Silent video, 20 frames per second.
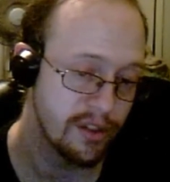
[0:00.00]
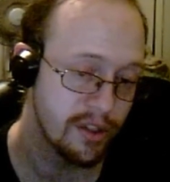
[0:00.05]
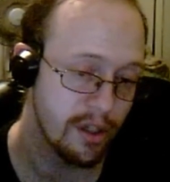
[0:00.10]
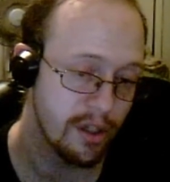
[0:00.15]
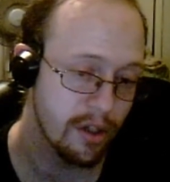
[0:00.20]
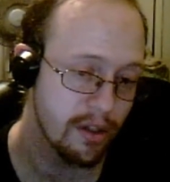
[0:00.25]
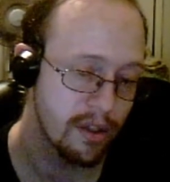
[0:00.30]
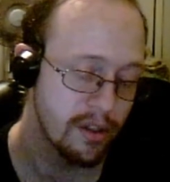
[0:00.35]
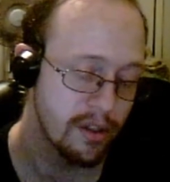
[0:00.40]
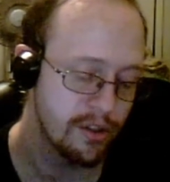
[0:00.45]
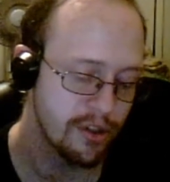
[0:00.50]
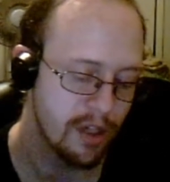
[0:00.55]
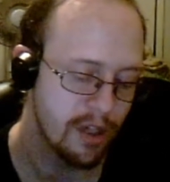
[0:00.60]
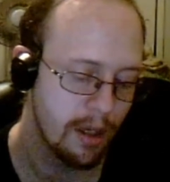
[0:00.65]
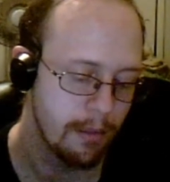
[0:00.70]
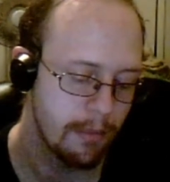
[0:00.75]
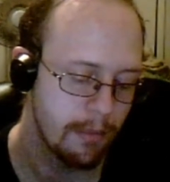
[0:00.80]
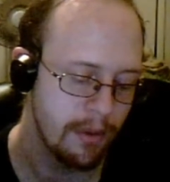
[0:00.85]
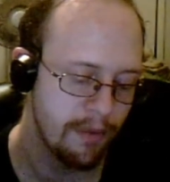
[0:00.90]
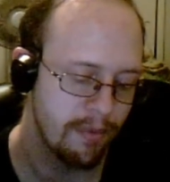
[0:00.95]
it's not going to
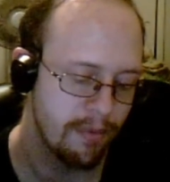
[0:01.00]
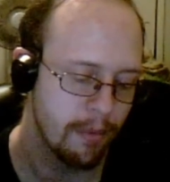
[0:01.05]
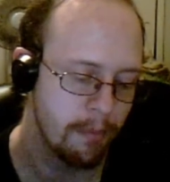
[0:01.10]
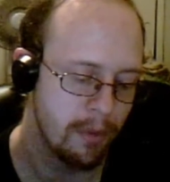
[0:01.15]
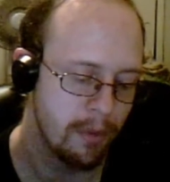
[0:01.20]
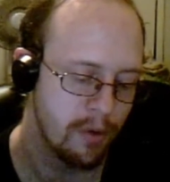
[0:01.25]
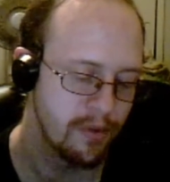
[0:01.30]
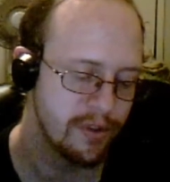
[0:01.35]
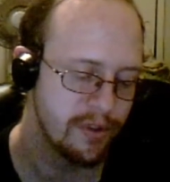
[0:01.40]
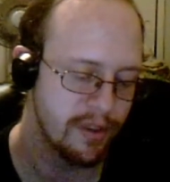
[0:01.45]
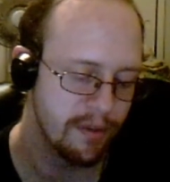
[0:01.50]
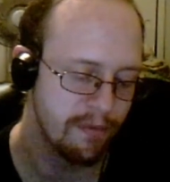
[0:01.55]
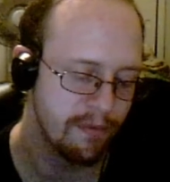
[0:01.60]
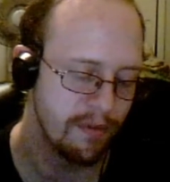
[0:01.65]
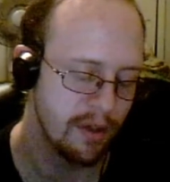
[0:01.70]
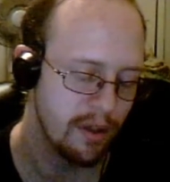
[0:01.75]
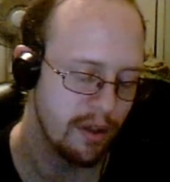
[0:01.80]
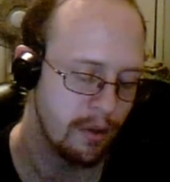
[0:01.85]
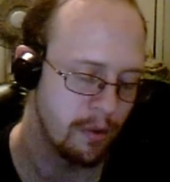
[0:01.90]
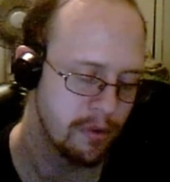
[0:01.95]
stop me from
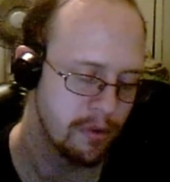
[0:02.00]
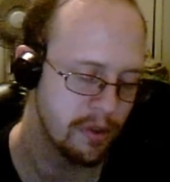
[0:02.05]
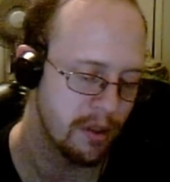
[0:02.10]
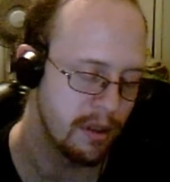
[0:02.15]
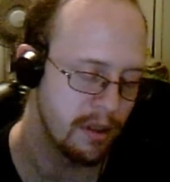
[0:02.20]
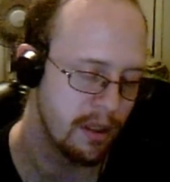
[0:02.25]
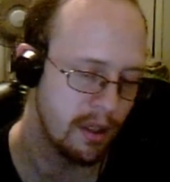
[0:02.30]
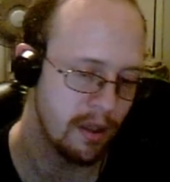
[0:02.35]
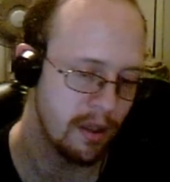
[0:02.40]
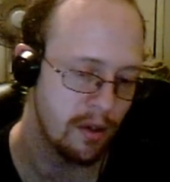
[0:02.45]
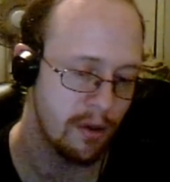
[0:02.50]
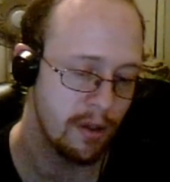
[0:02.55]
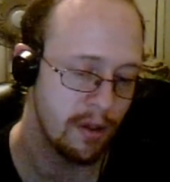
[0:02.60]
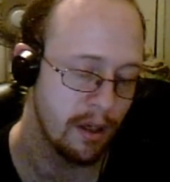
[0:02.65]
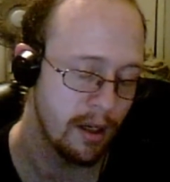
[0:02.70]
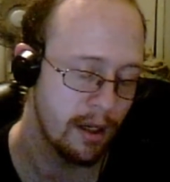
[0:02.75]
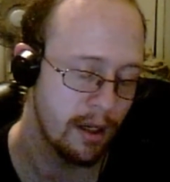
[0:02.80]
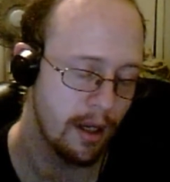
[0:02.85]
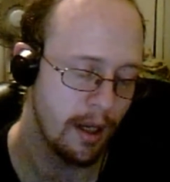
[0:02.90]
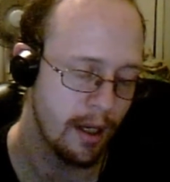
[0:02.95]
posting videos on the
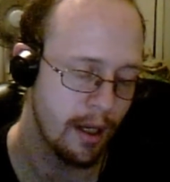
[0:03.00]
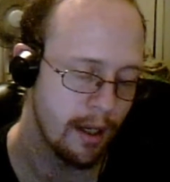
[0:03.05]
internet.